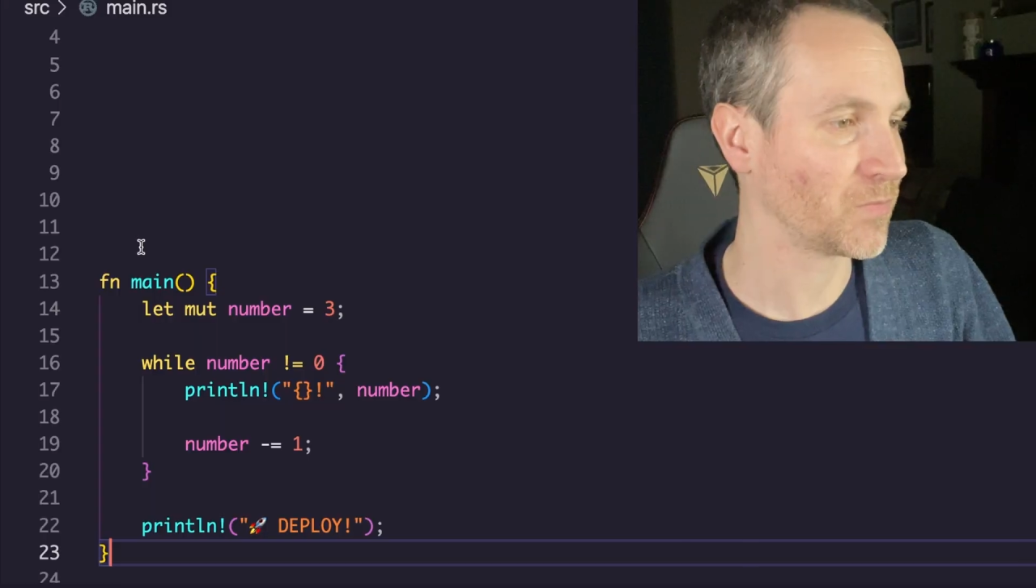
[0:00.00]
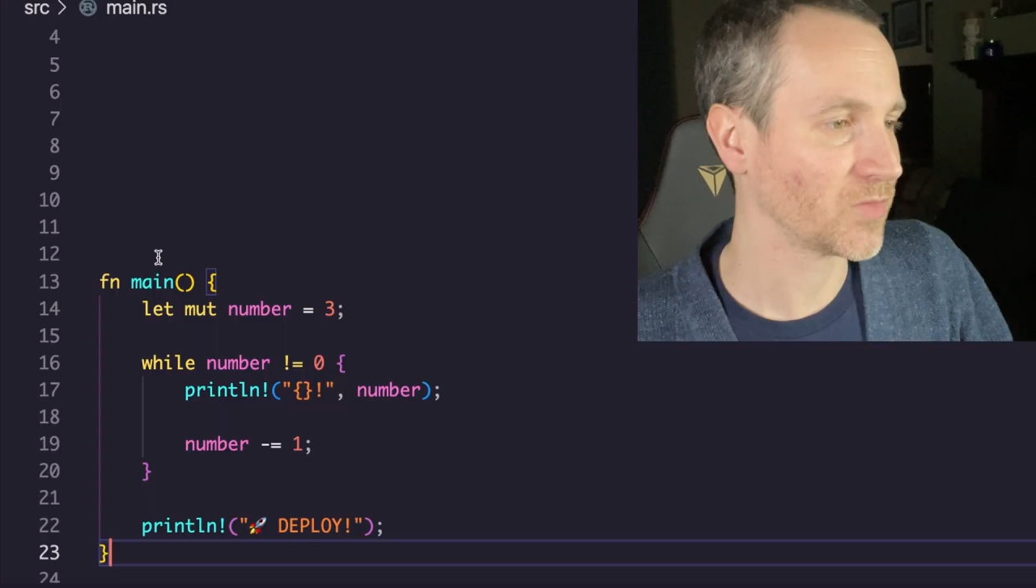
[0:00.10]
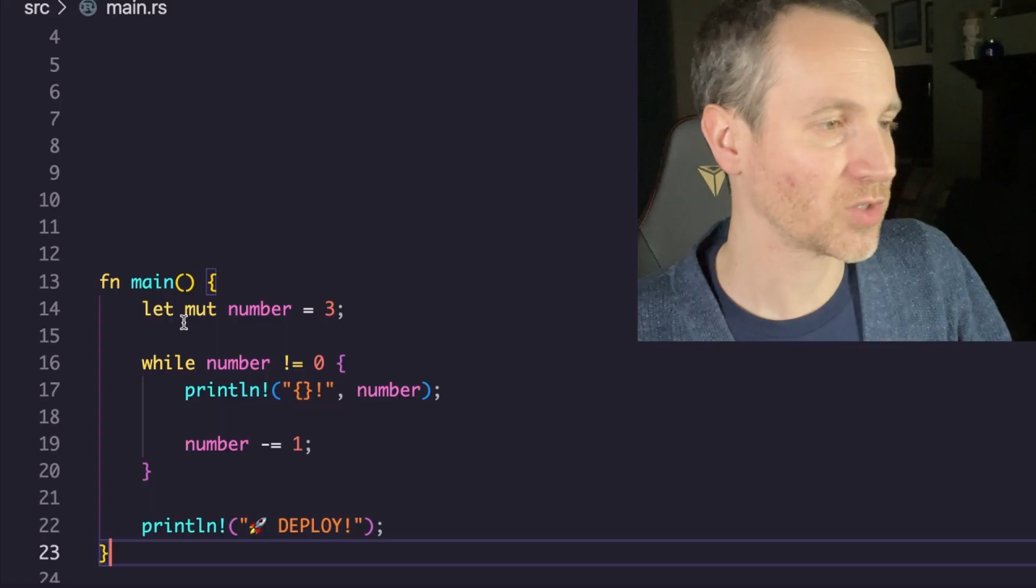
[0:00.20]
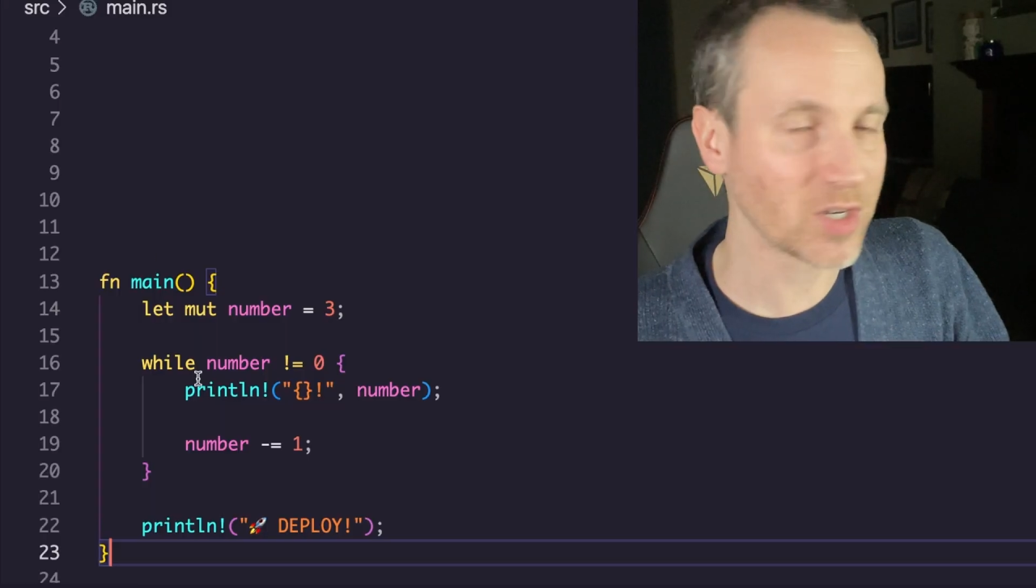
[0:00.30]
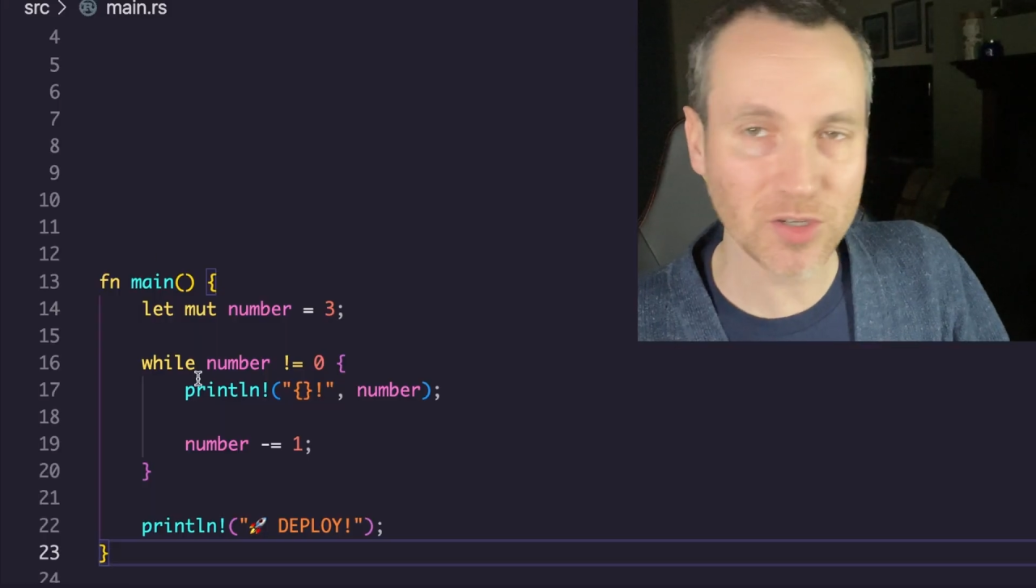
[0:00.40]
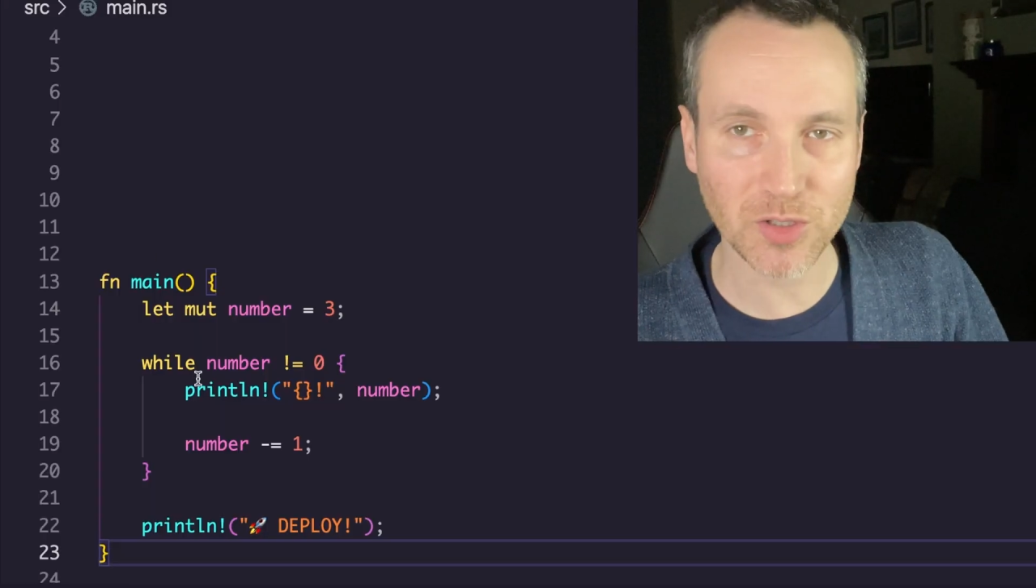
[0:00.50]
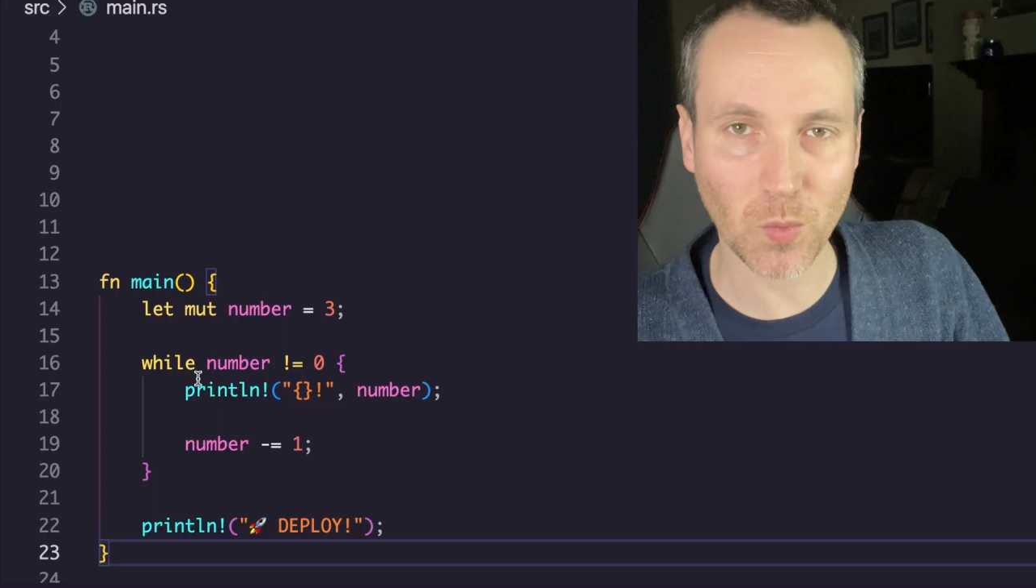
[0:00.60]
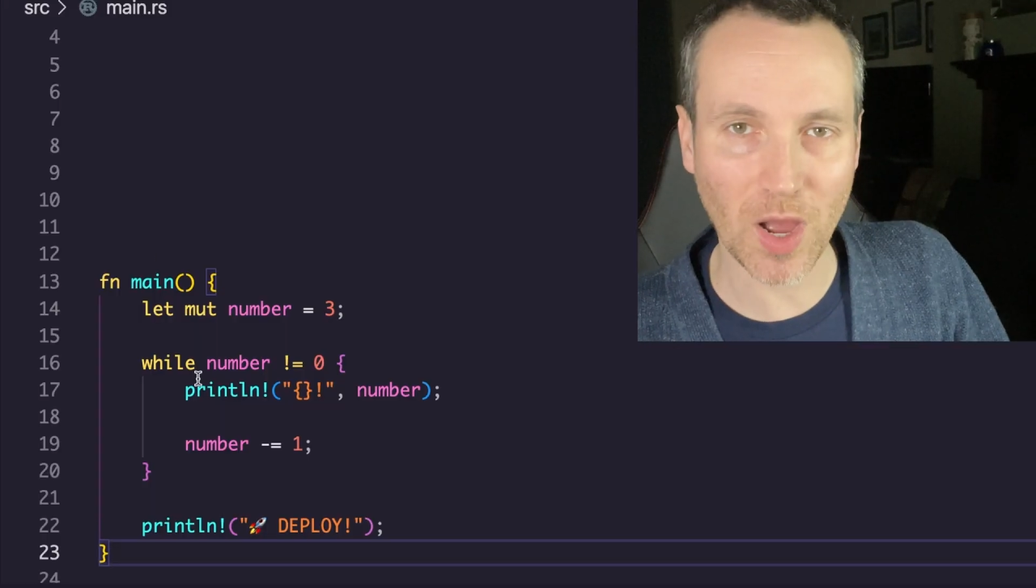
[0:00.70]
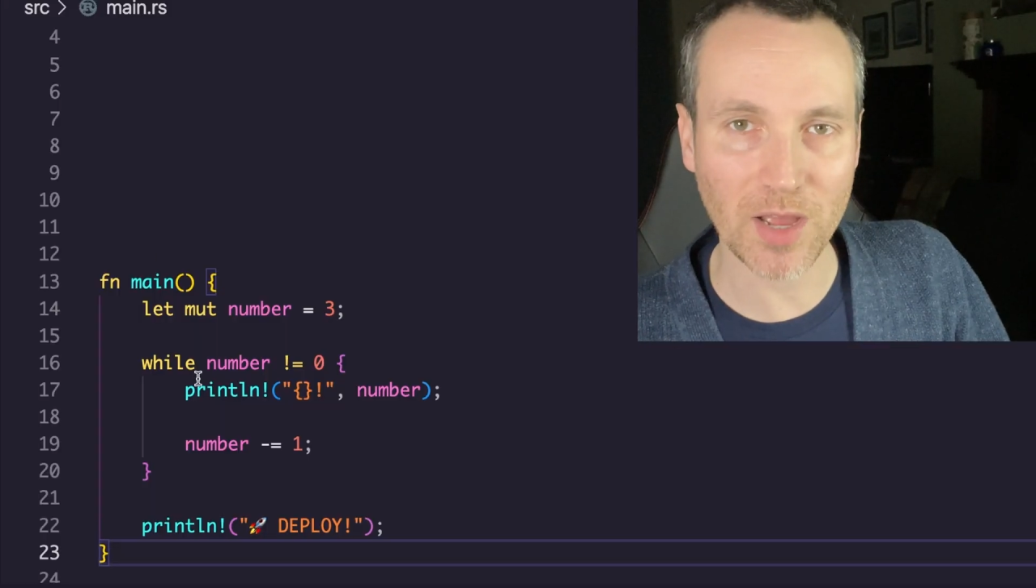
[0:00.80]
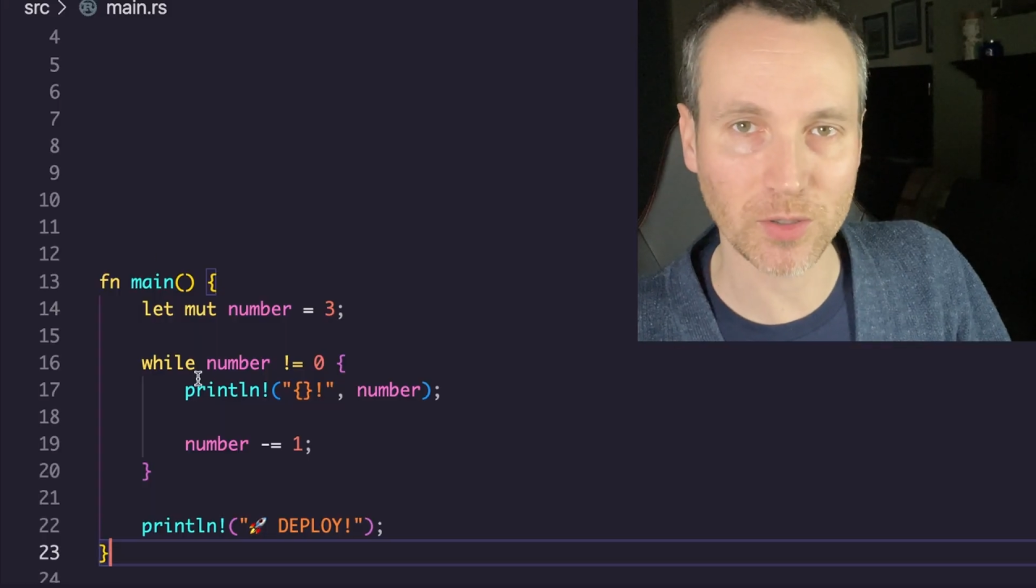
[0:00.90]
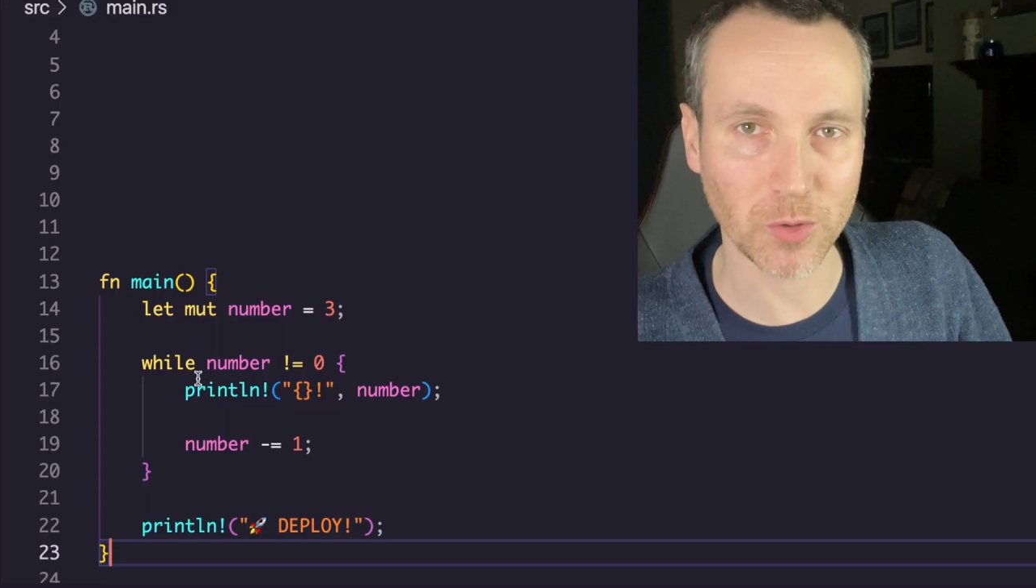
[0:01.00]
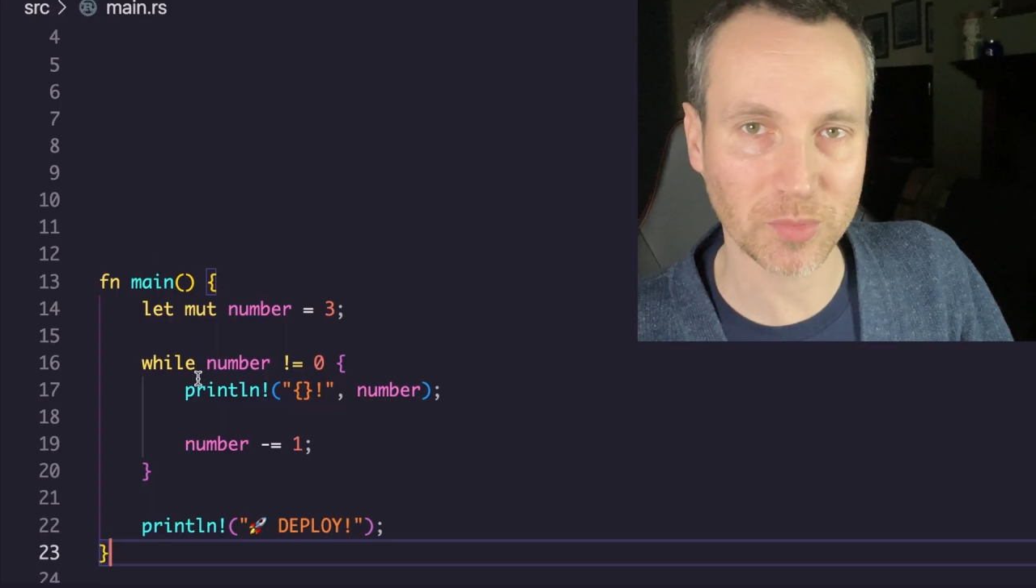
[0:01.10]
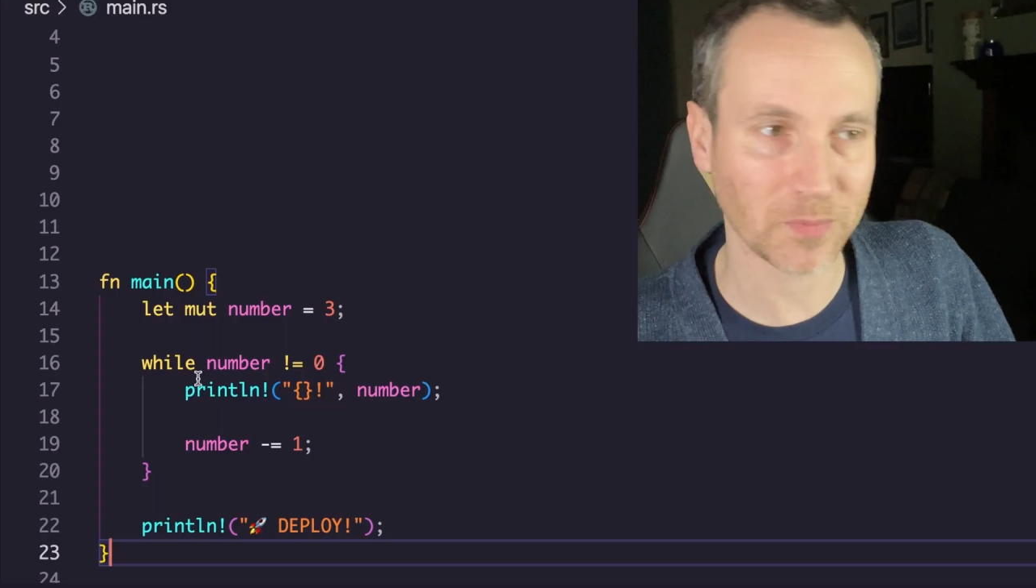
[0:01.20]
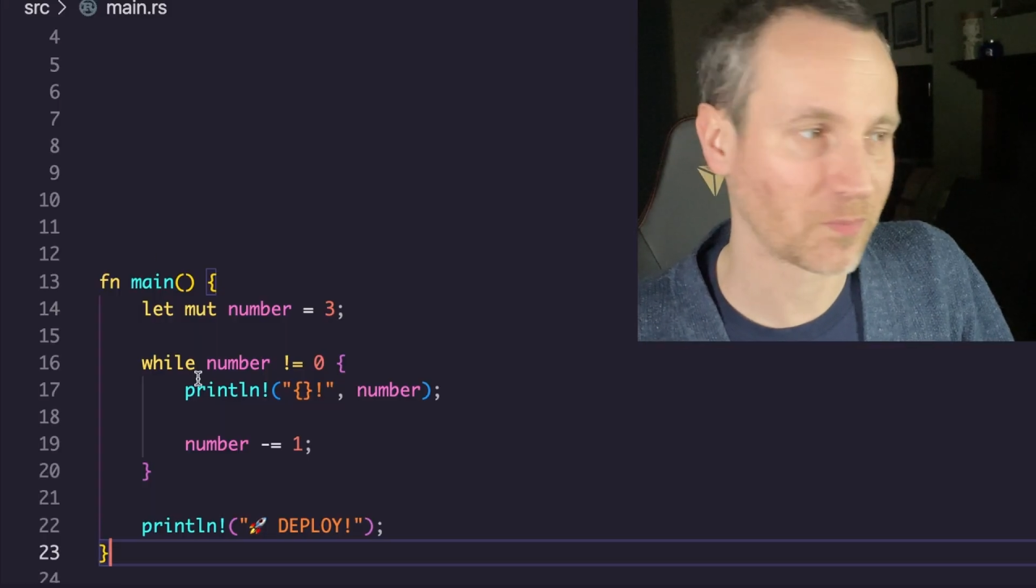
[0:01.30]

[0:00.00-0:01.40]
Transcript: So here's the while loop.